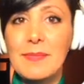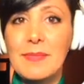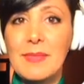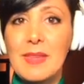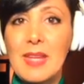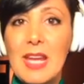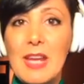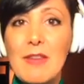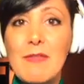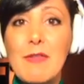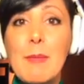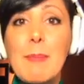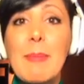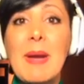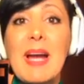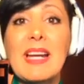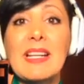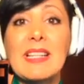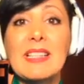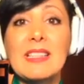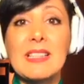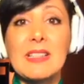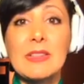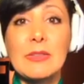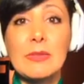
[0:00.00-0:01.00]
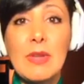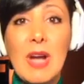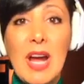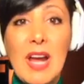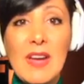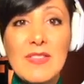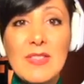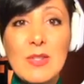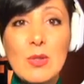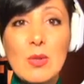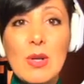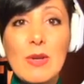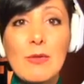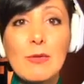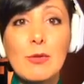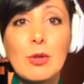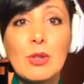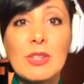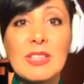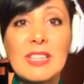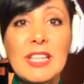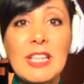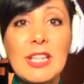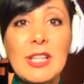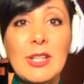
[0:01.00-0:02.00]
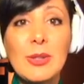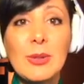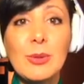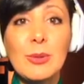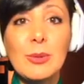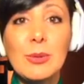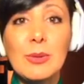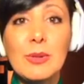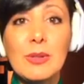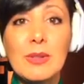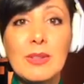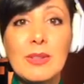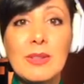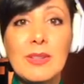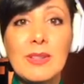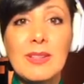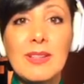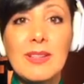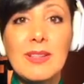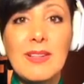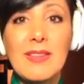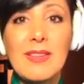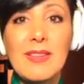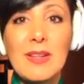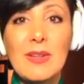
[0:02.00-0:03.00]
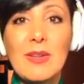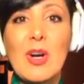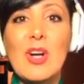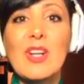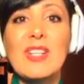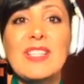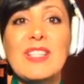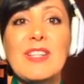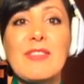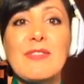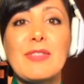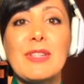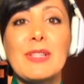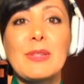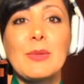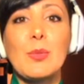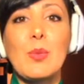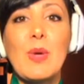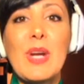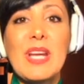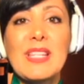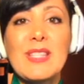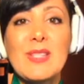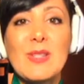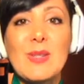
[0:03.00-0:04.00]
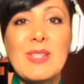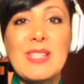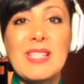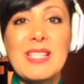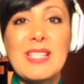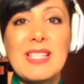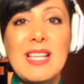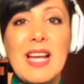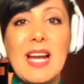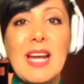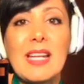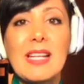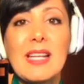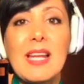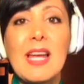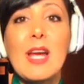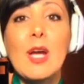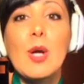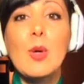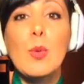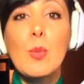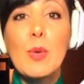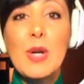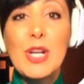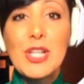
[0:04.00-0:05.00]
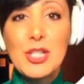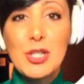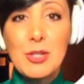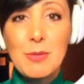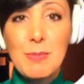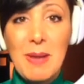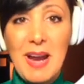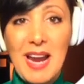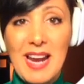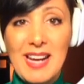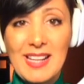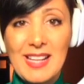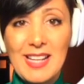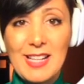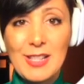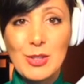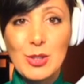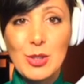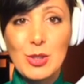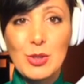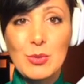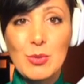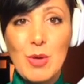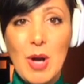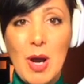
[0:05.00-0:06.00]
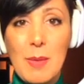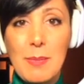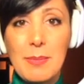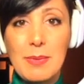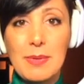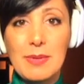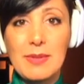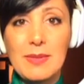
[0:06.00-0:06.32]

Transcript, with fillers: If a packet arrives to a full queue, there are different ways to decide which packet to drop.